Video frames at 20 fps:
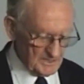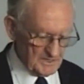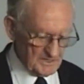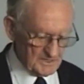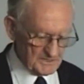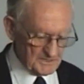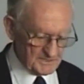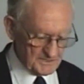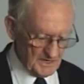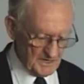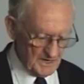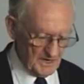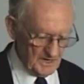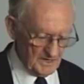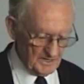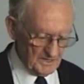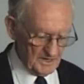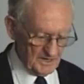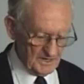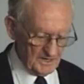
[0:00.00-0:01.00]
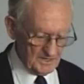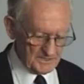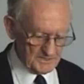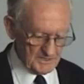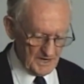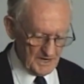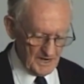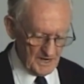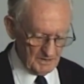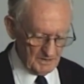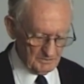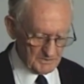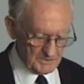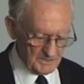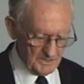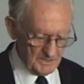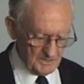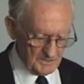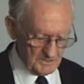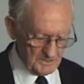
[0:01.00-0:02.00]
his side, and his arms
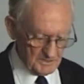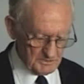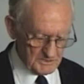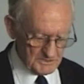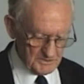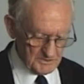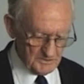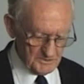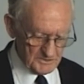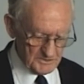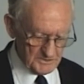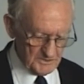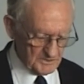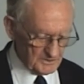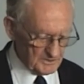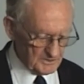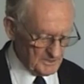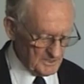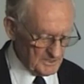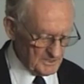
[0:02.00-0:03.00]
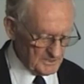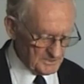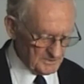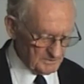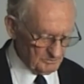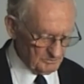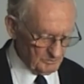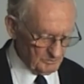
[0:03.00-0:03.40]
to restore circulation.